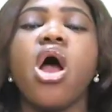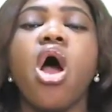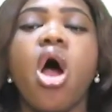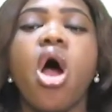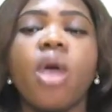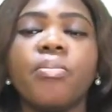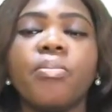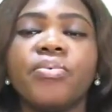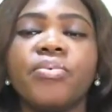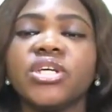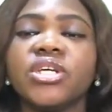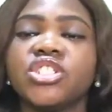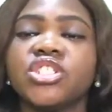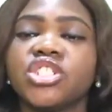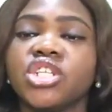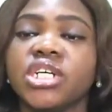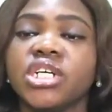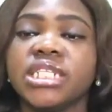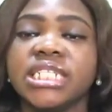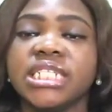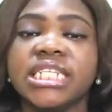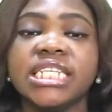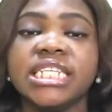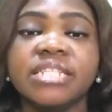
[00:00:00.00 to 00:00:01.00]

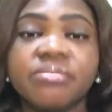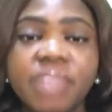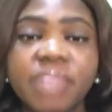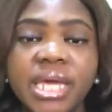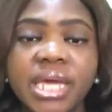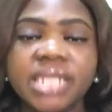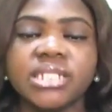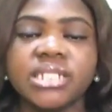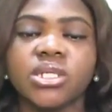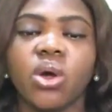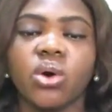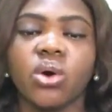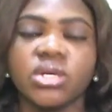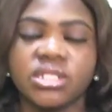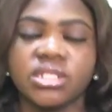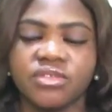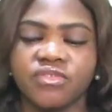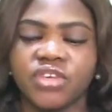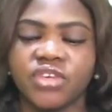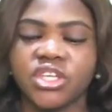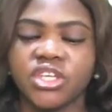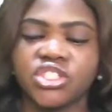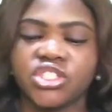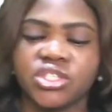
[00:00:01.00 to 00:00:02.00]
operation in maize
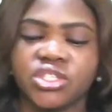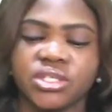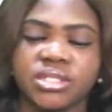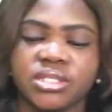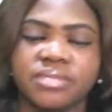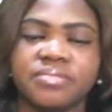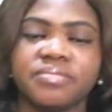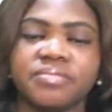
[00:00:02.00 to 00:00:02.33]
cultivation.